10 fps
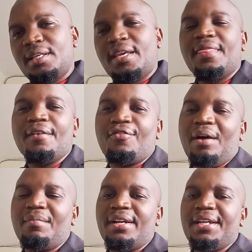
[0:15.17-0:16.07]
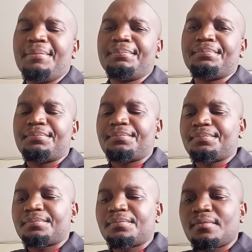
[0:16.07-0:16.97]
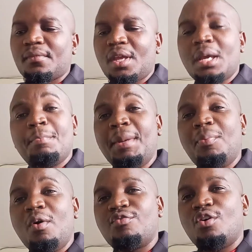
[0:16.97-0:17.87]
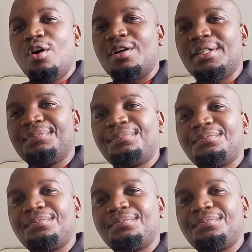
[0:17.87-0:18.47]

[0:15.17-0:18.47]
in the family. People of God,